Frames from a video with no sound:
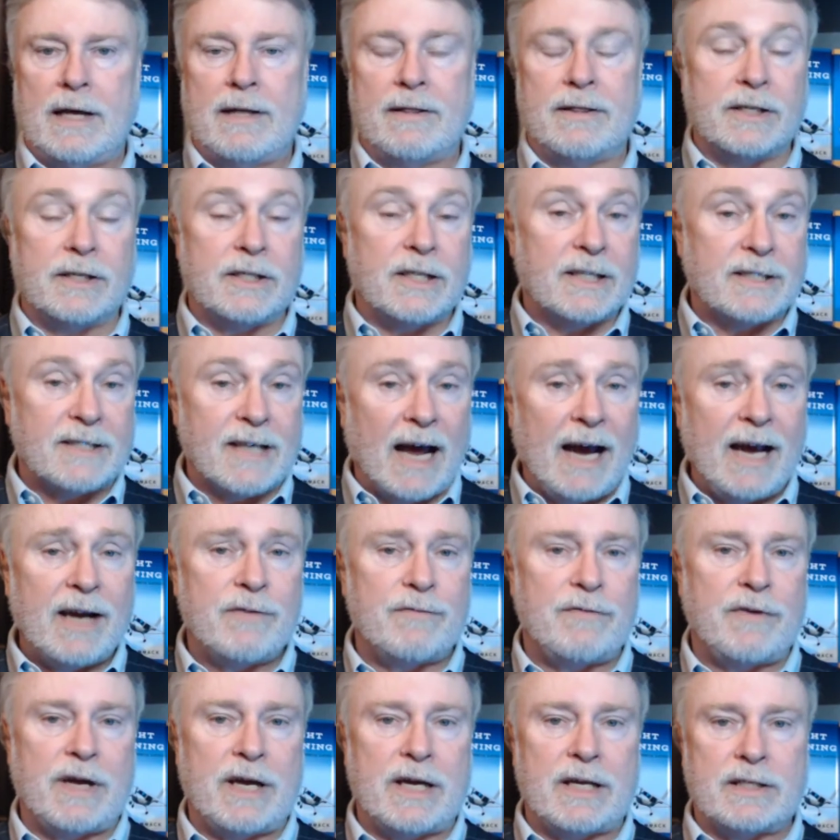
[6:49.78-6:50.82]
The design
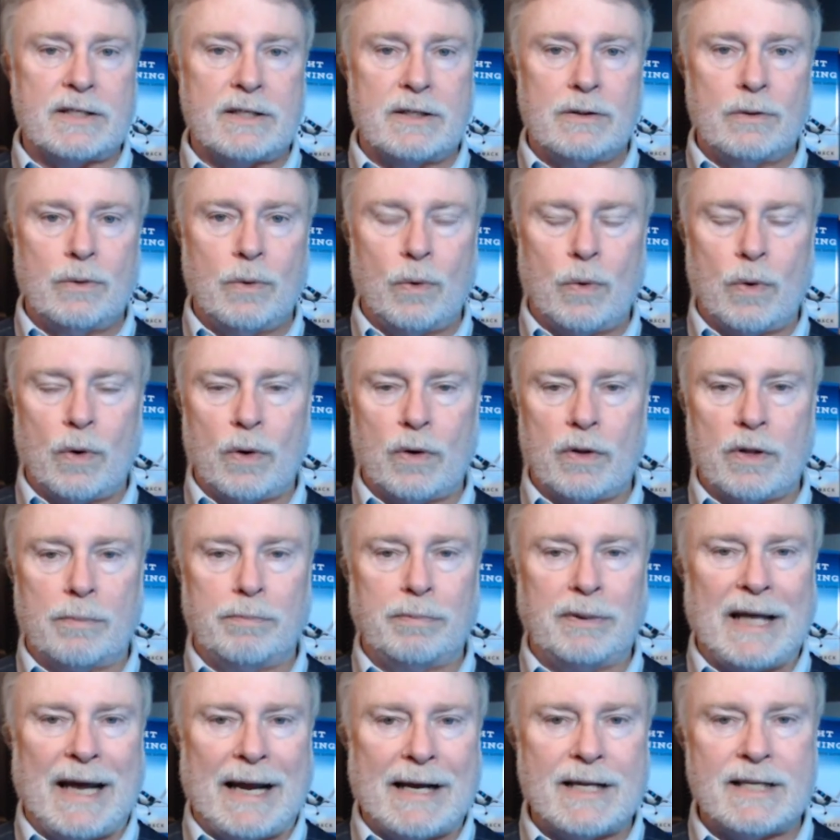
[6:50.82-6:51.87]
phase, or the
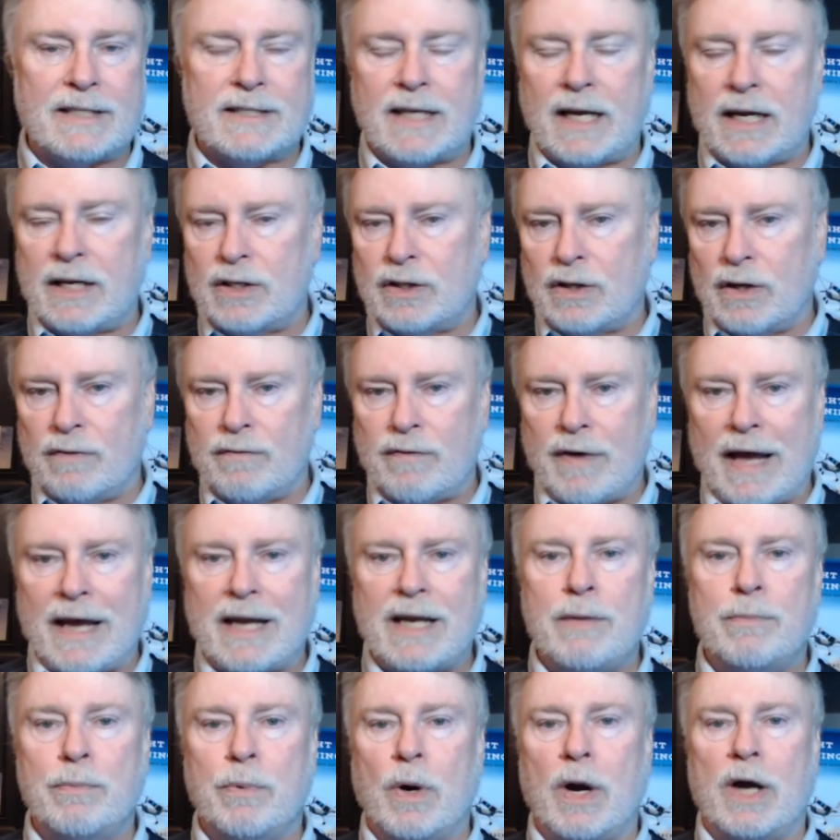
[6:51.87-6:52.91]
planning stage of
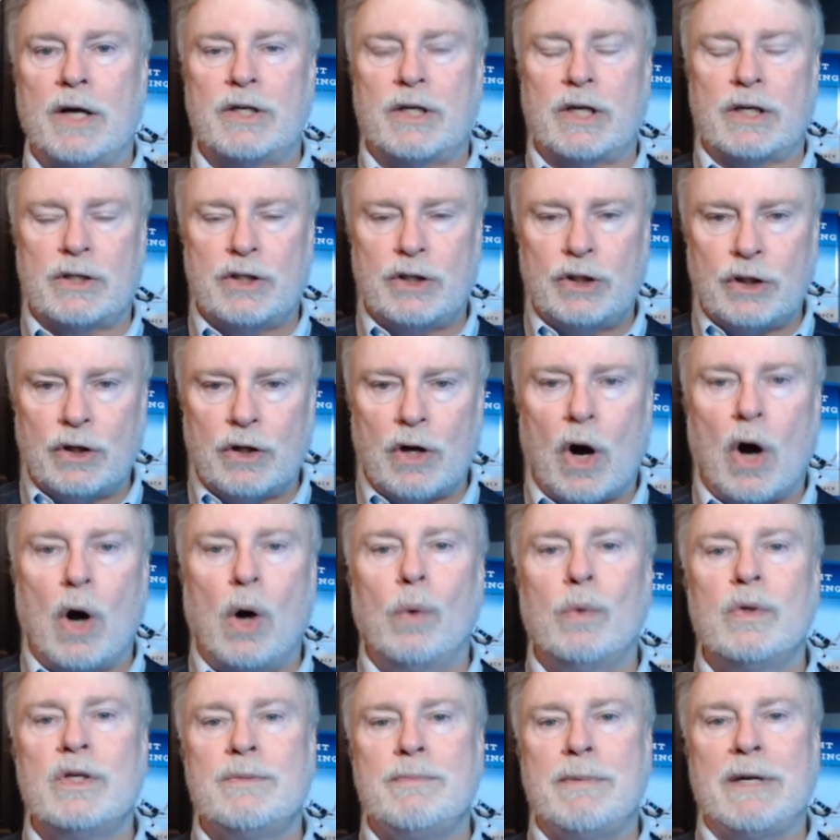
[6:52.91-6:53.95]
any project, should
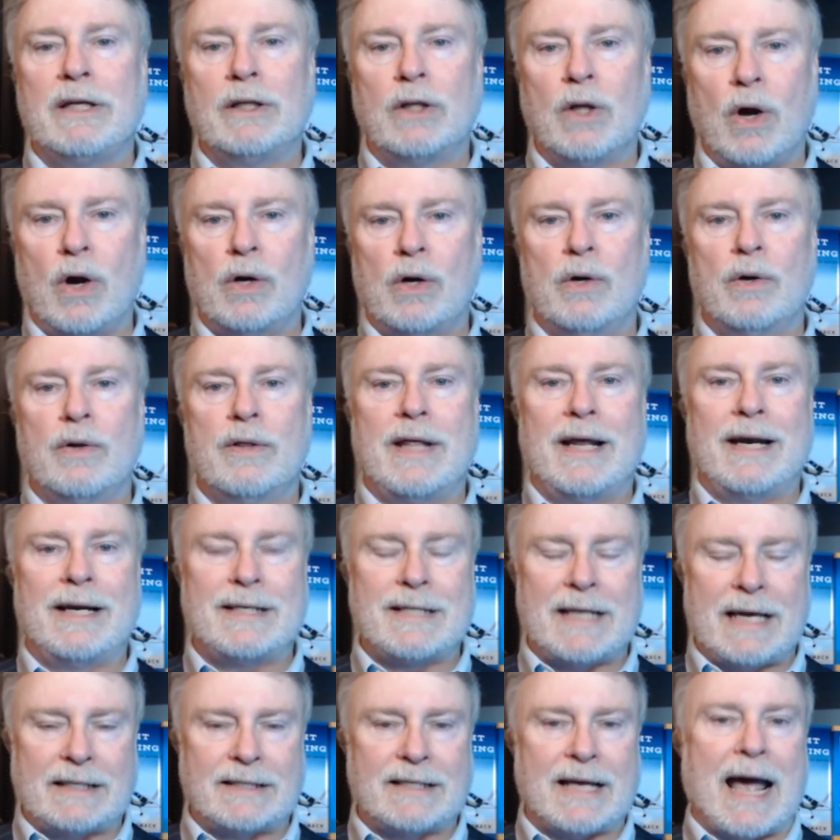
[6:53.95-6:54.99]
always be longer than it
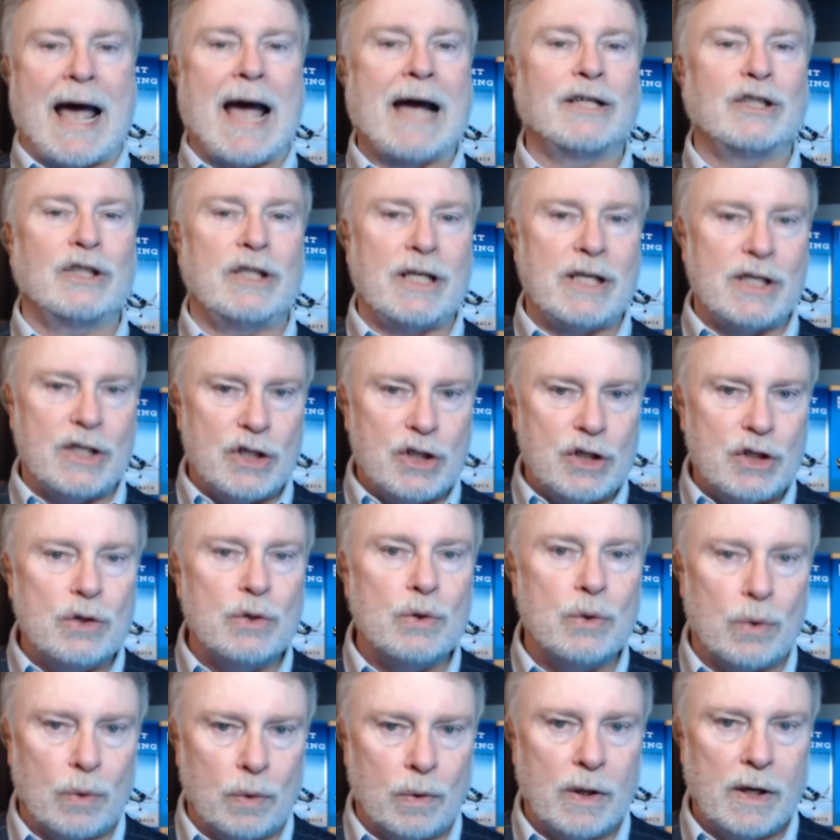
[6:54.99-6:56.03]
takes to actually
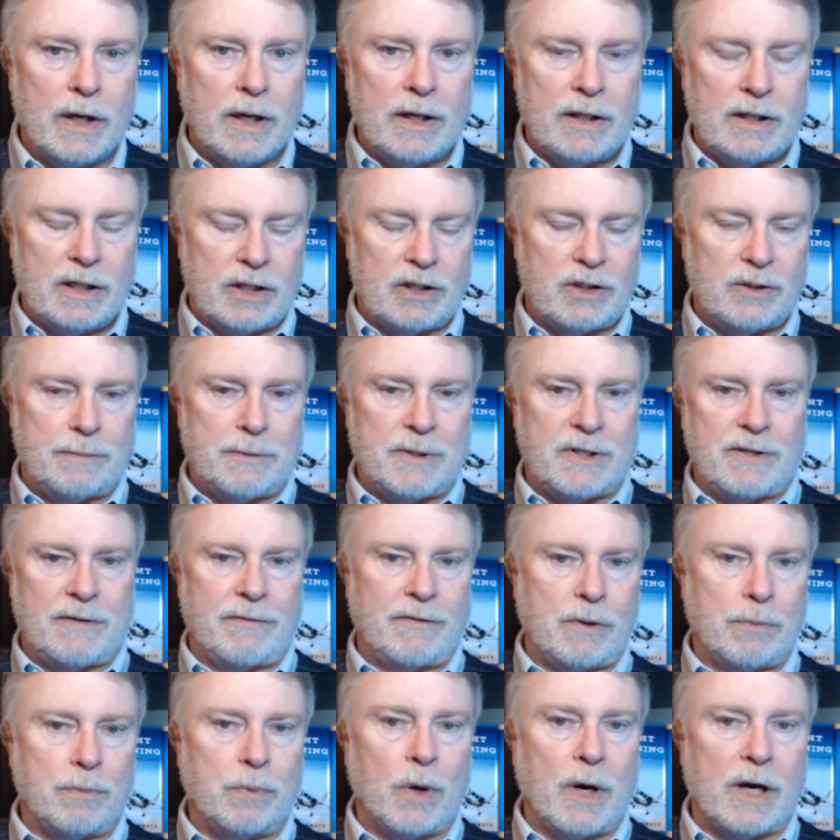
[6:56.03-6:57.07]
do the
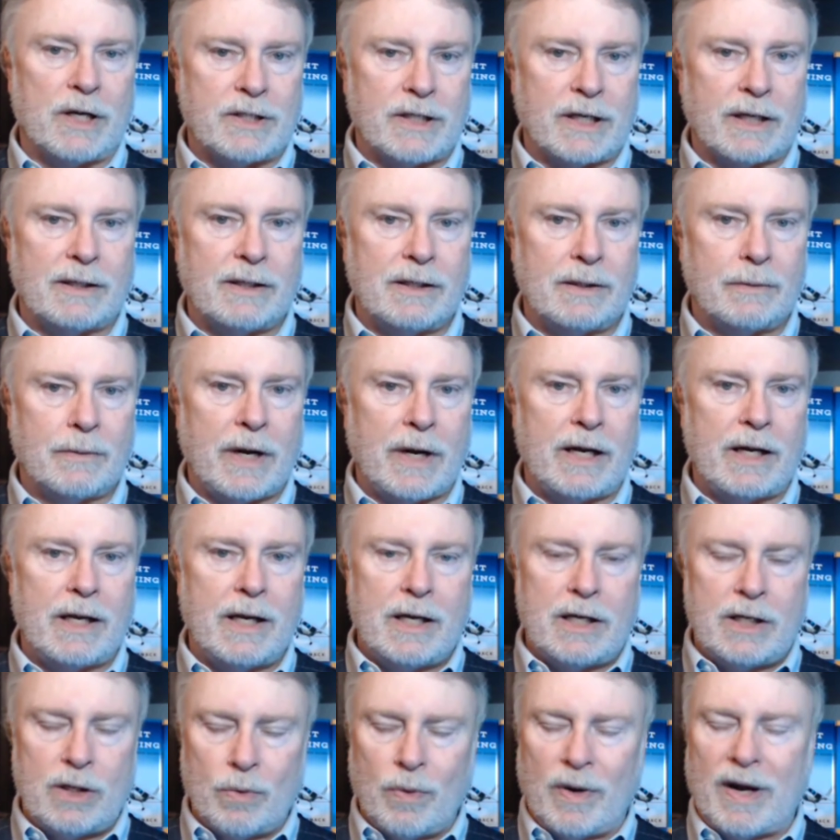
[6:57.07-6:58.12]
specific project, right?
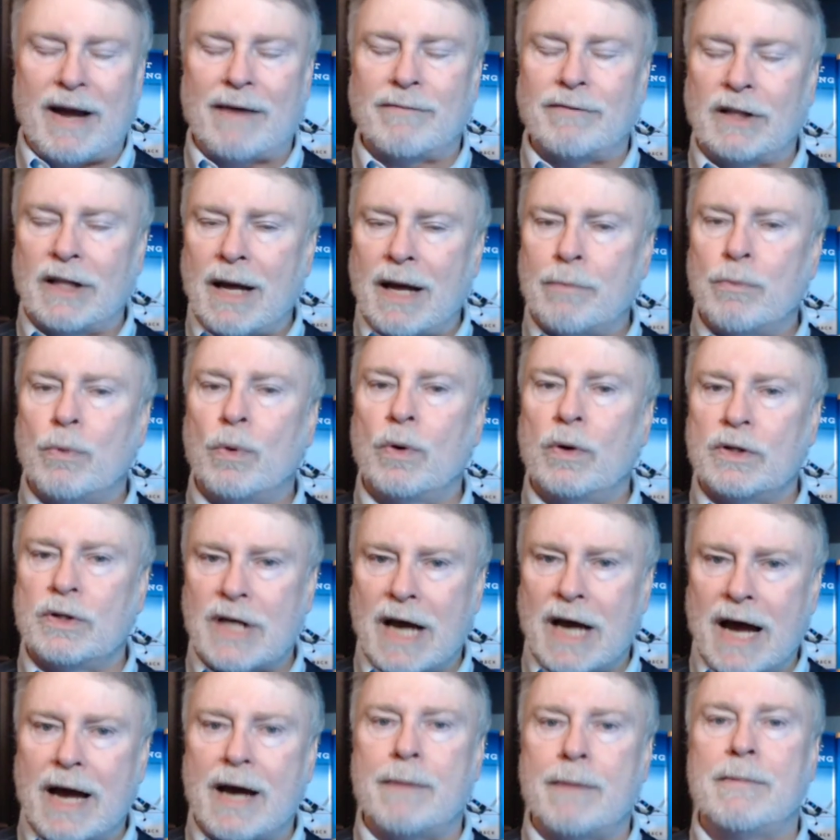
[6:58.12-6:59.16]
You want to have a lot more
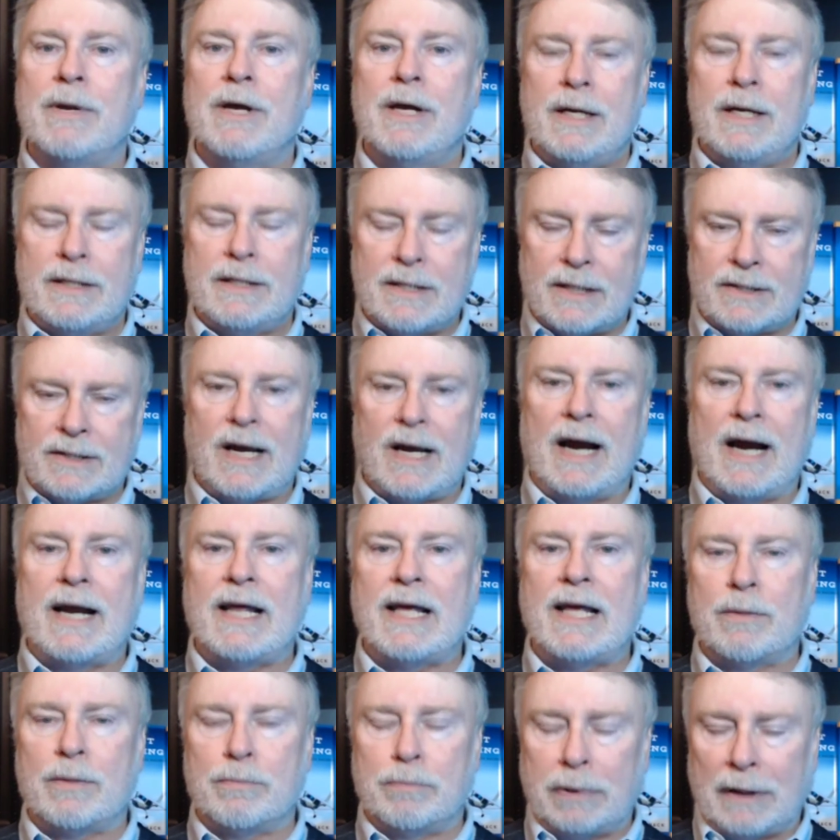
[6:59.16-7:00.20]
time designing and